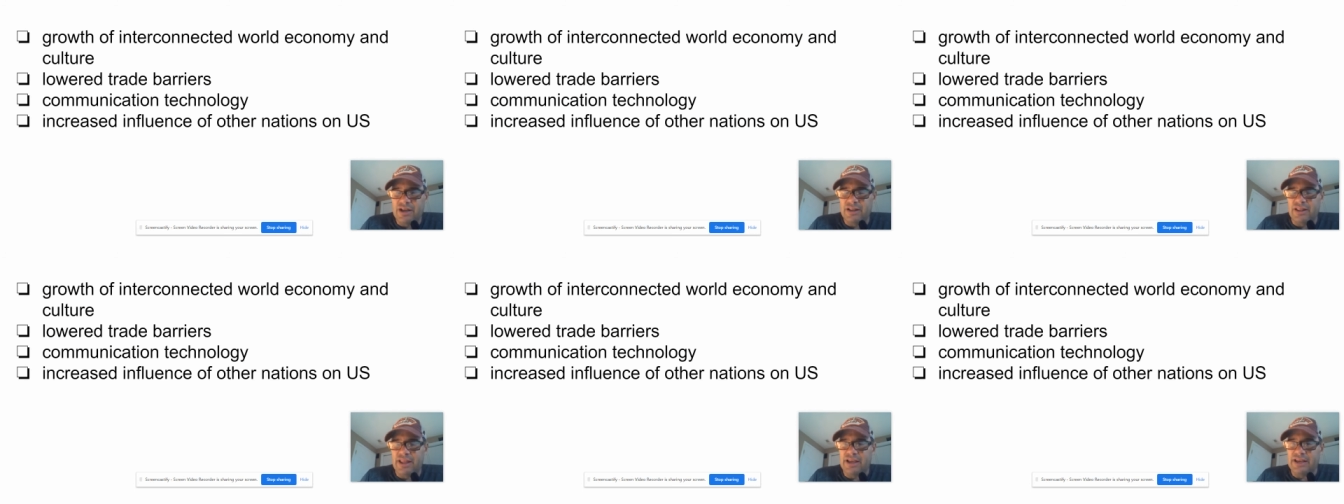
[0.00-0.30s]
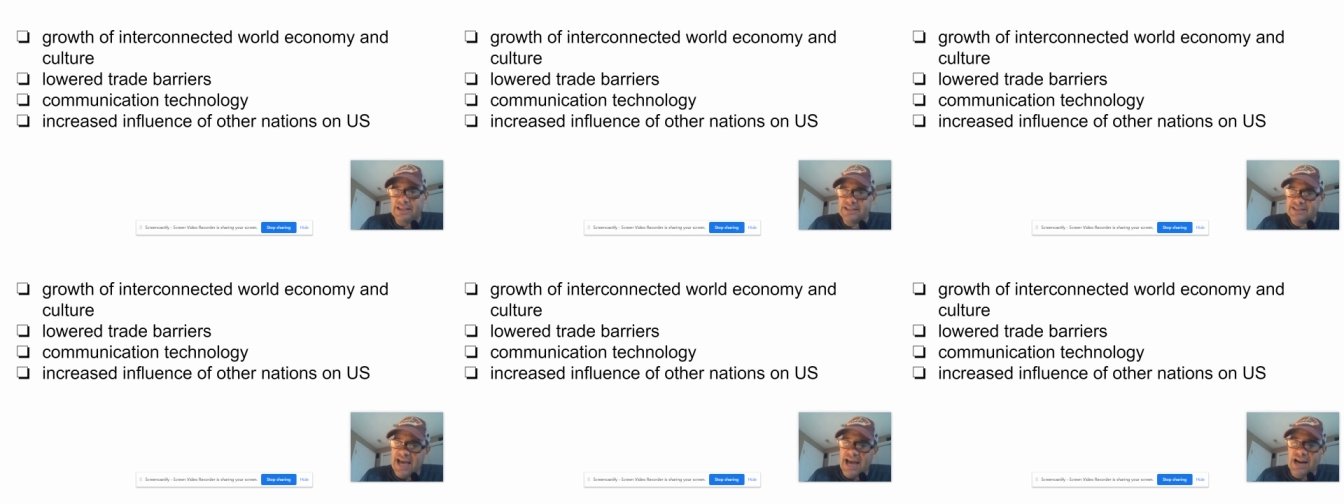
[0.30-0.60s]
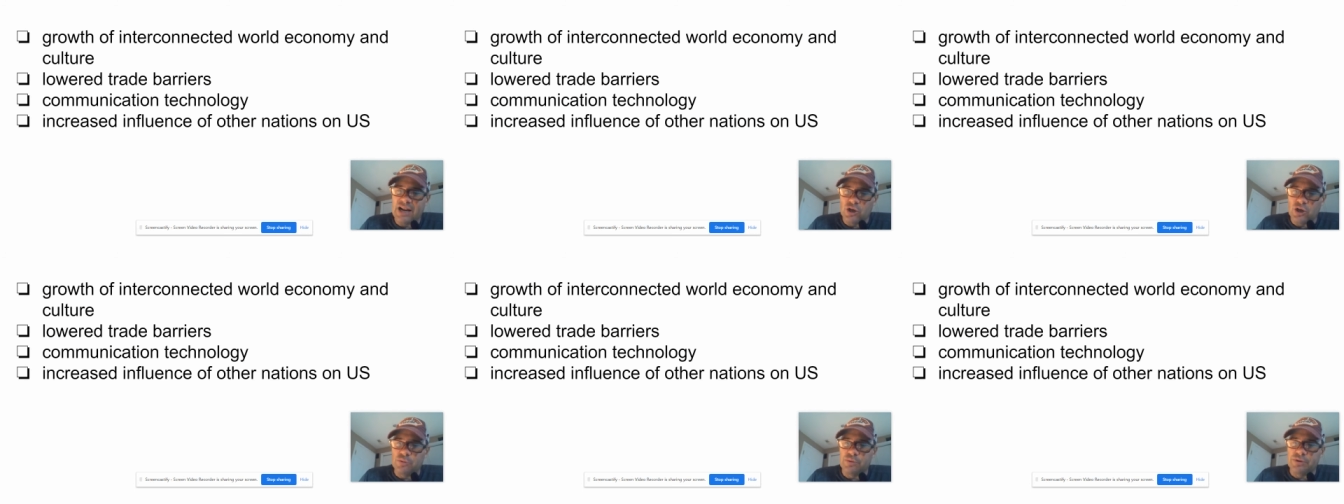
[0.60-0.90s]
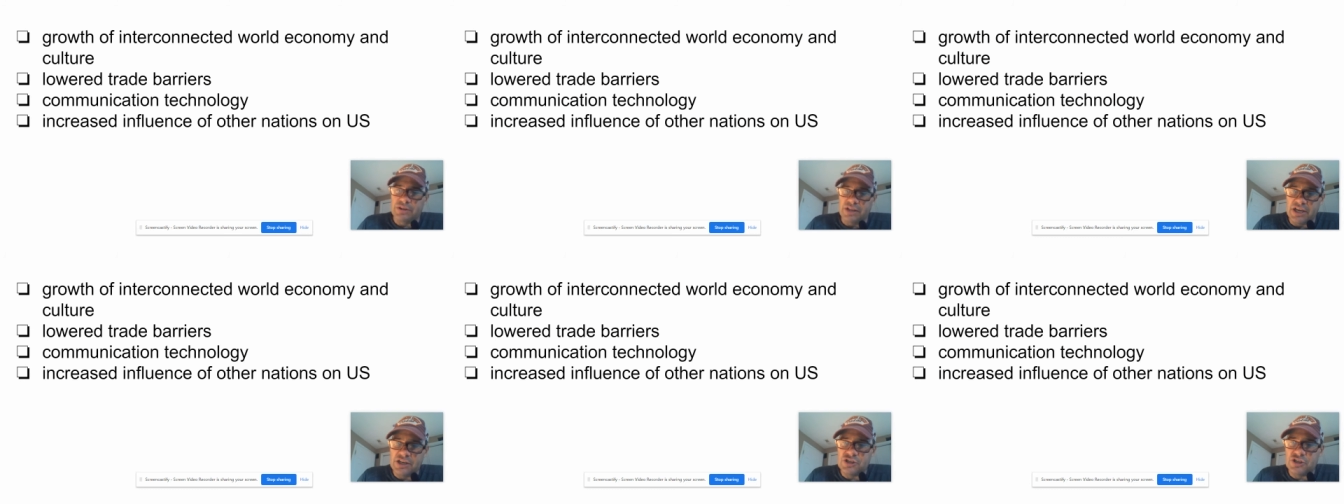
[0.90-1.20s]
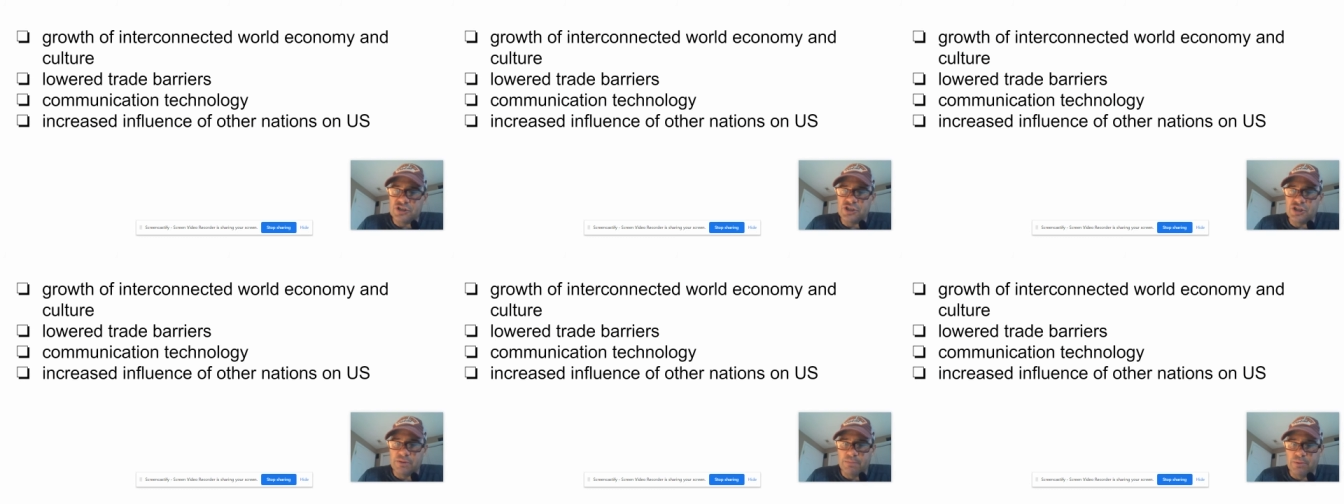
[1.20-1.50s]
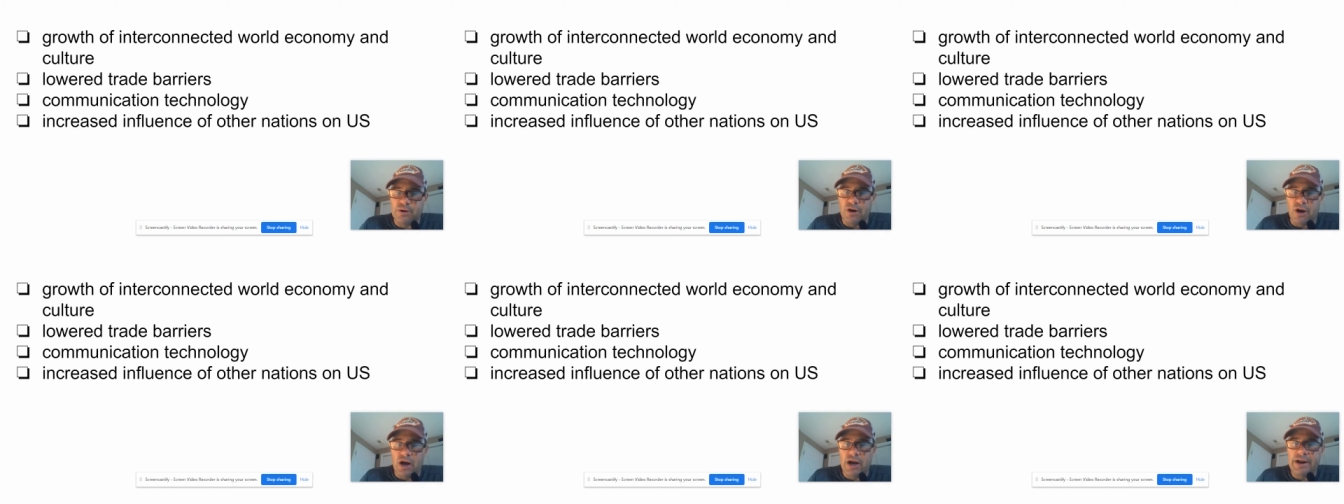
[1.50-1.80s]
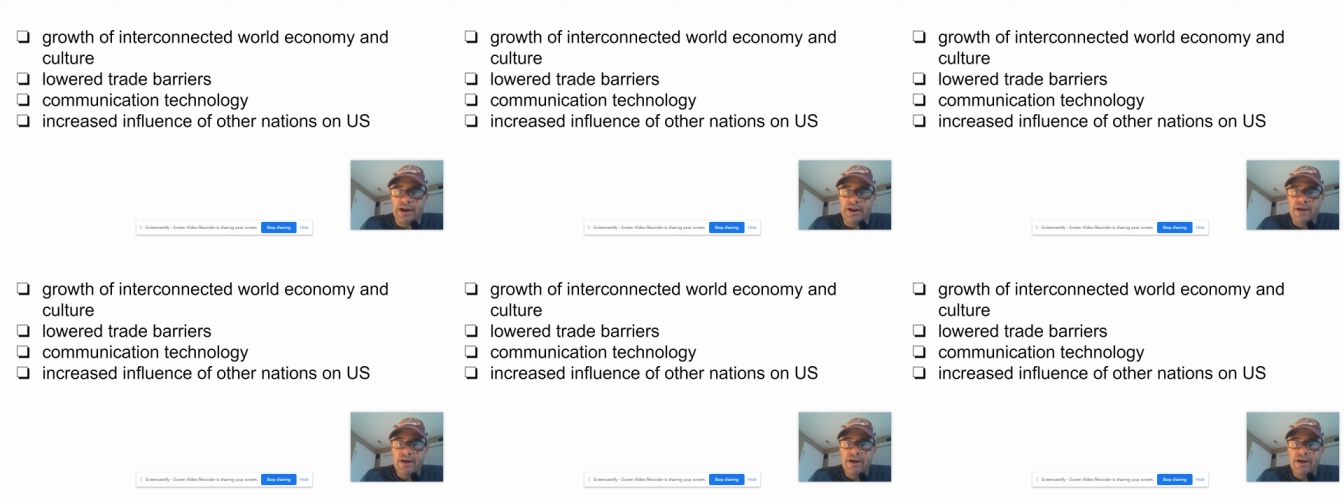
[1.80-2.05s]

like, is that a good relationship or not?